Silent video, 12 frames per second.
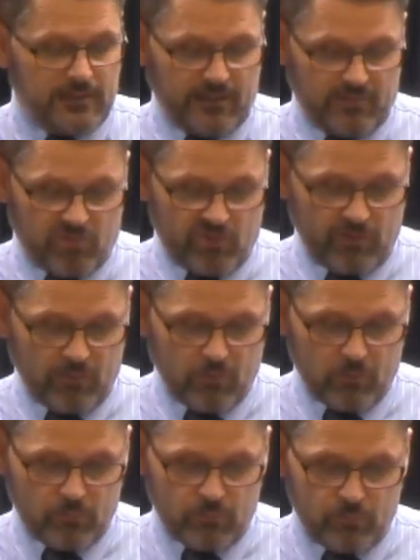And
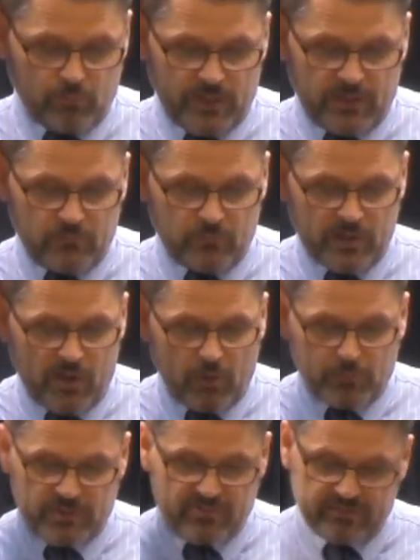so we
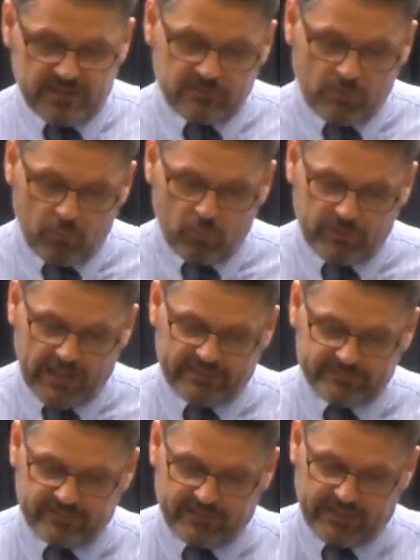always need to hold
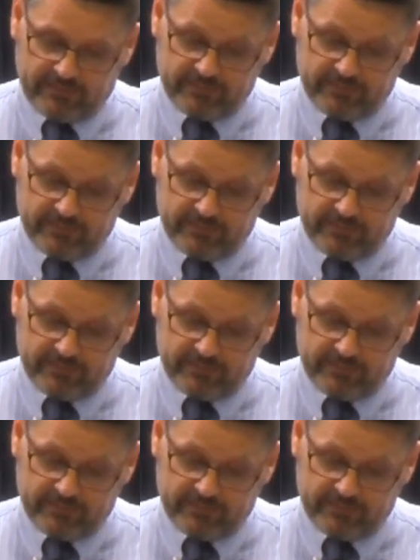on to that.